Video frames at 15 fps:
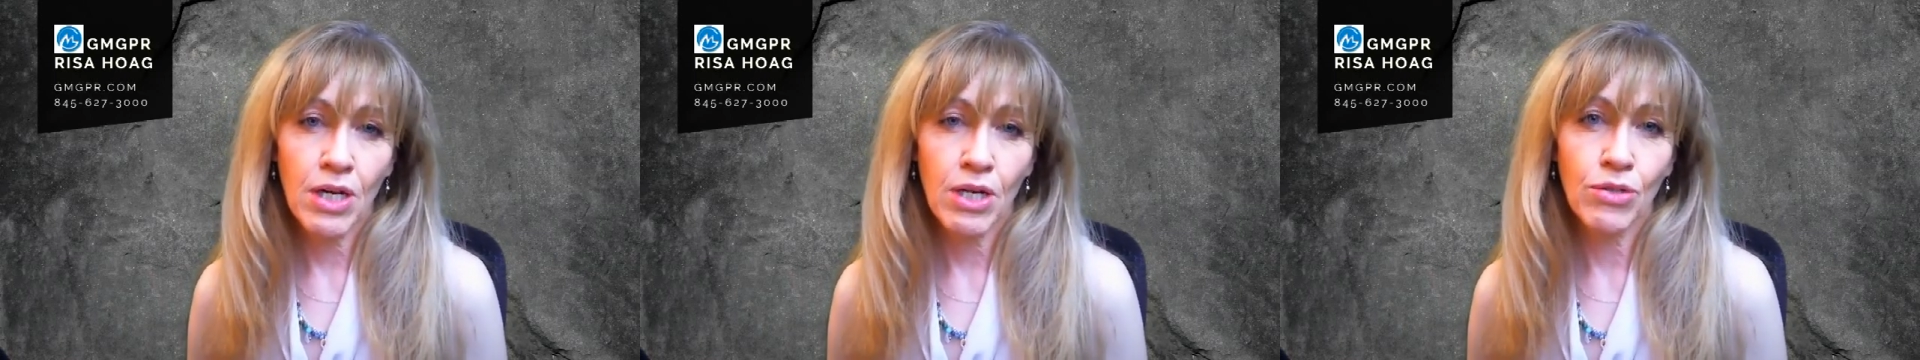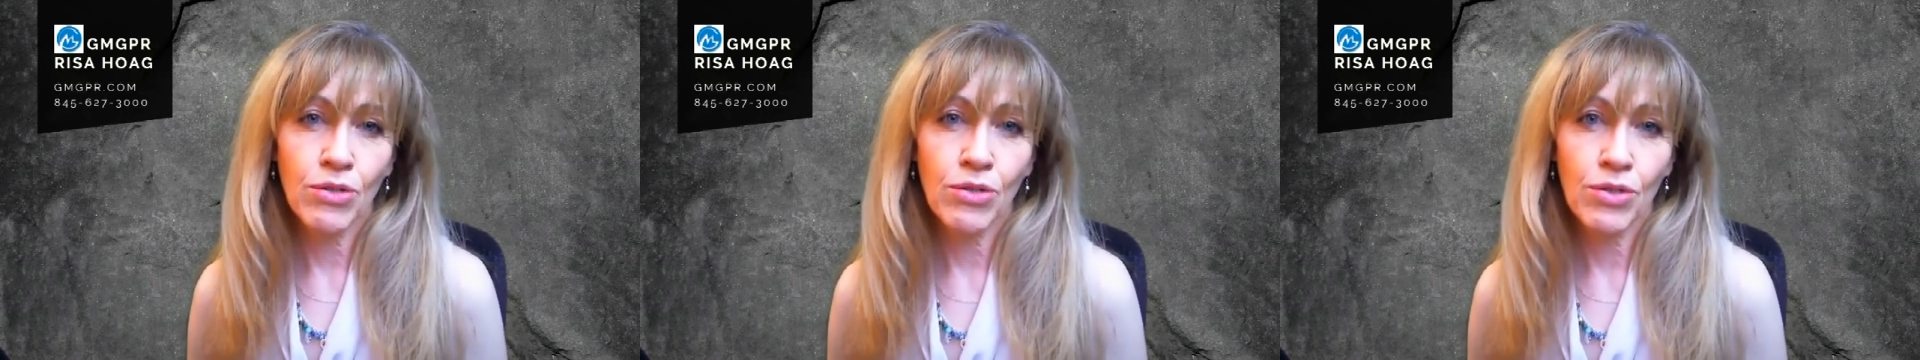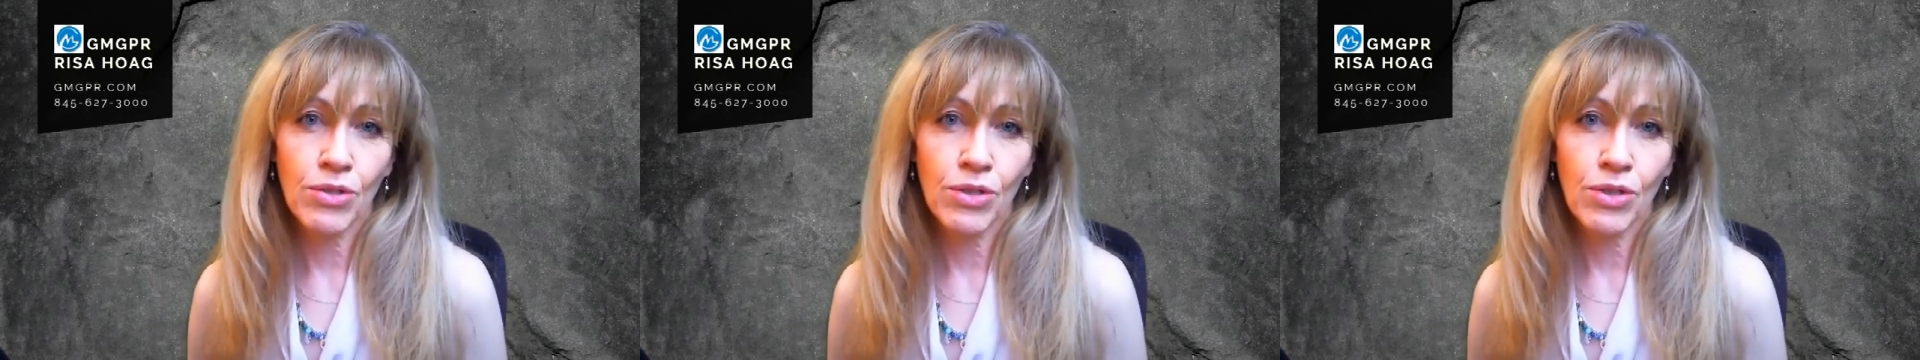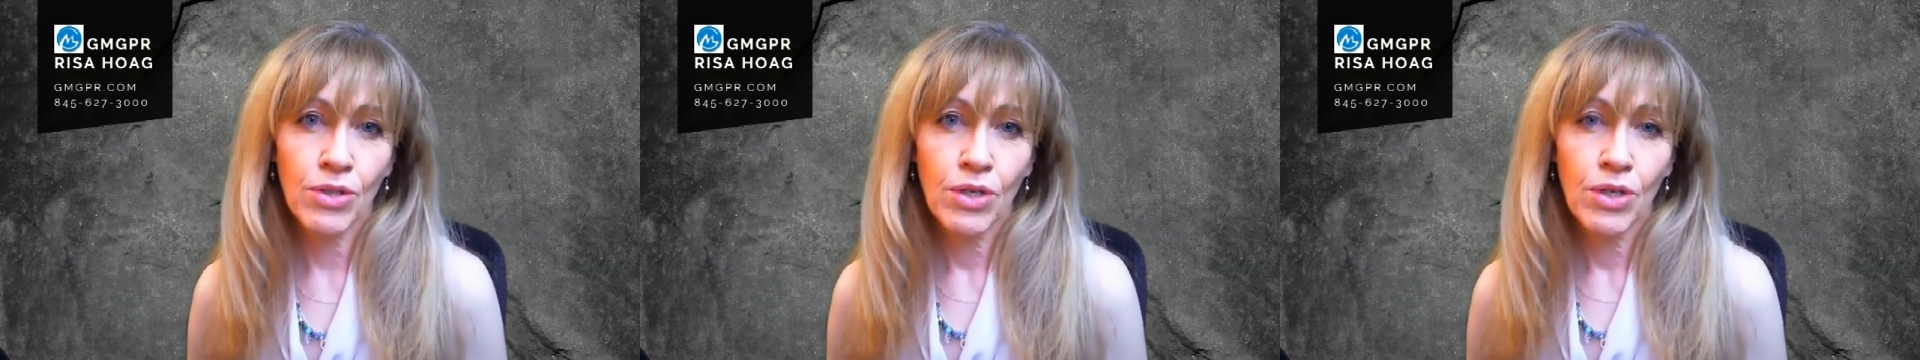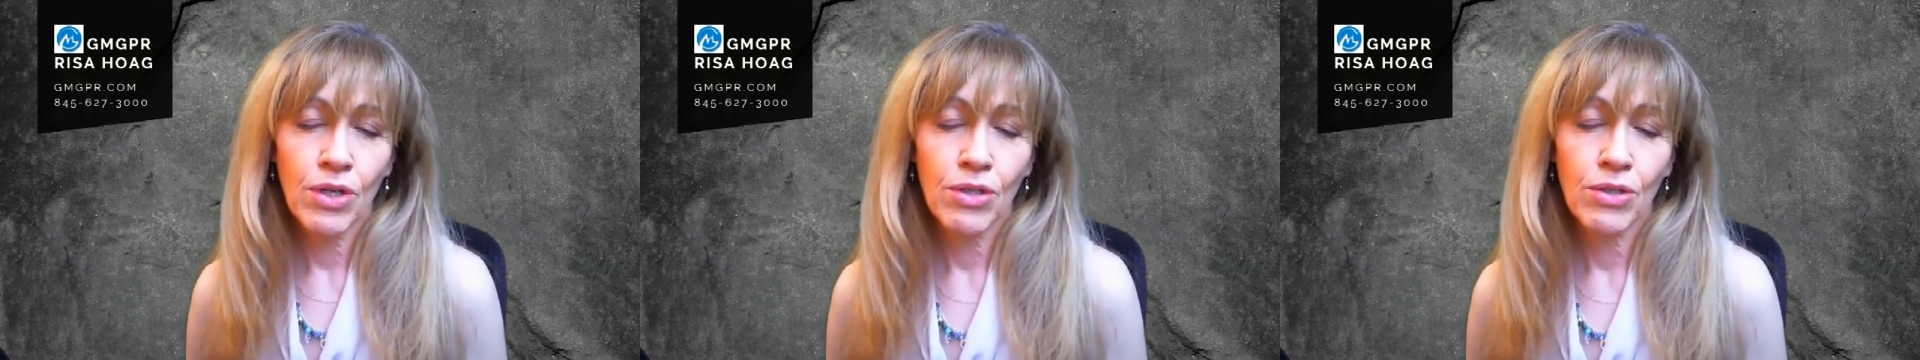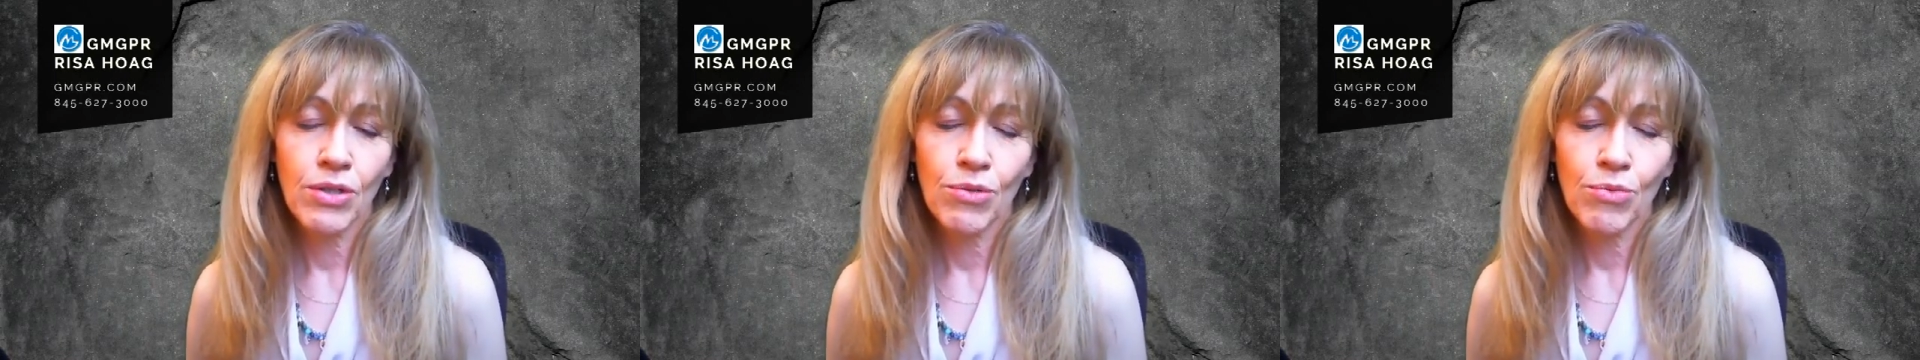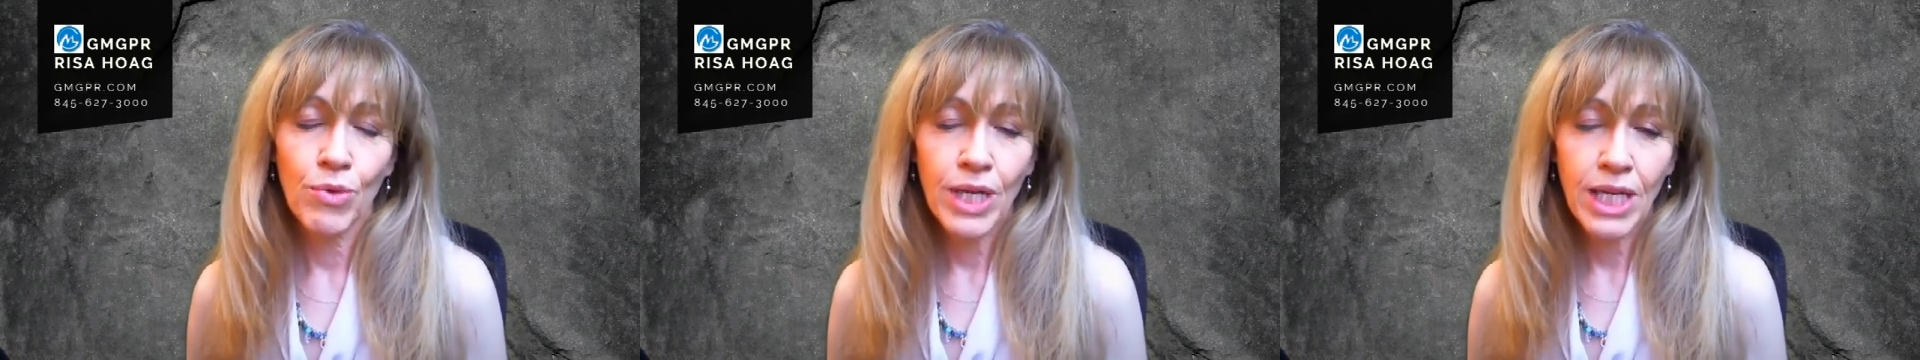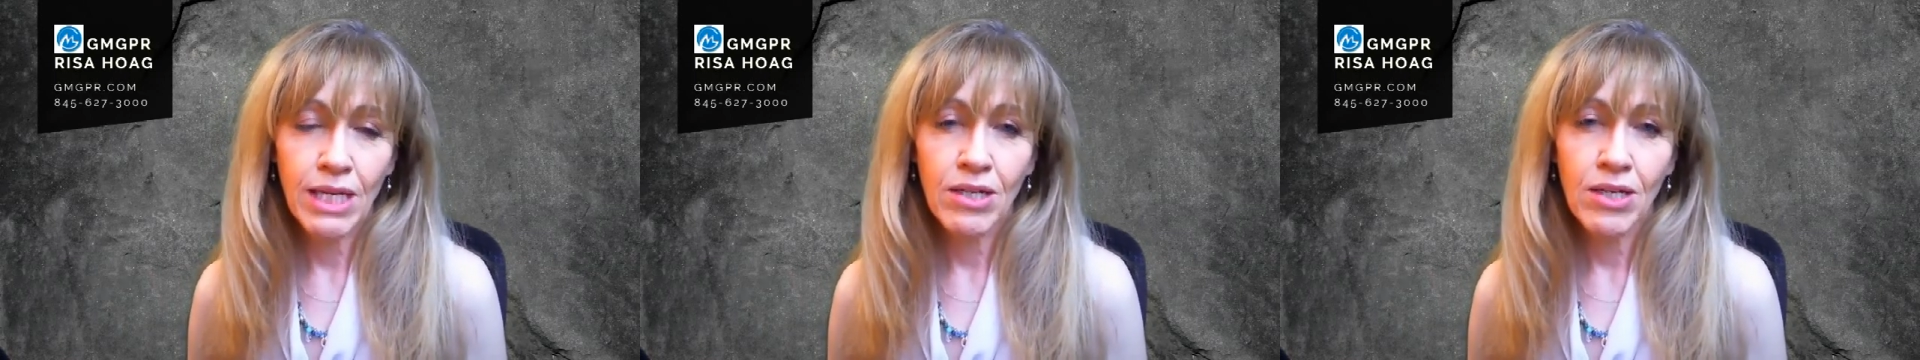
a good a good week